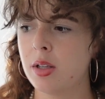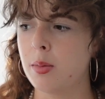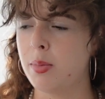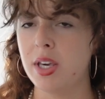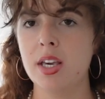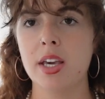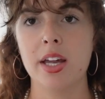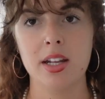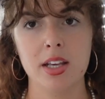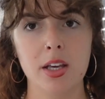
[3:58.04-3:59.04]
be
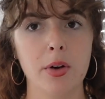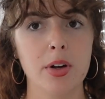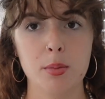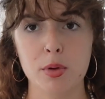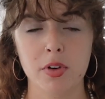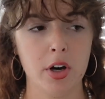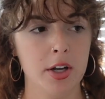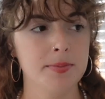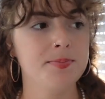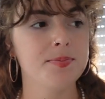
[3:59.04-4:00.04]
and heal and move
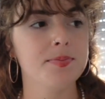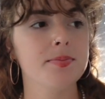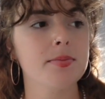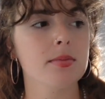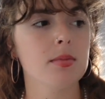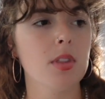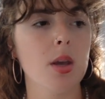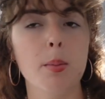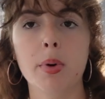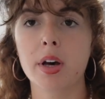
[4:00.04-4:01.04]
on.
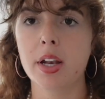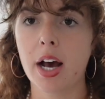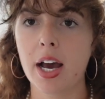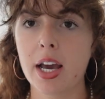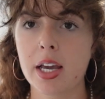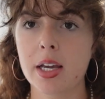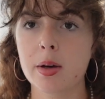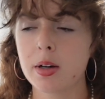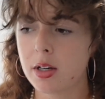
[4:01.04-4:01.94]
But I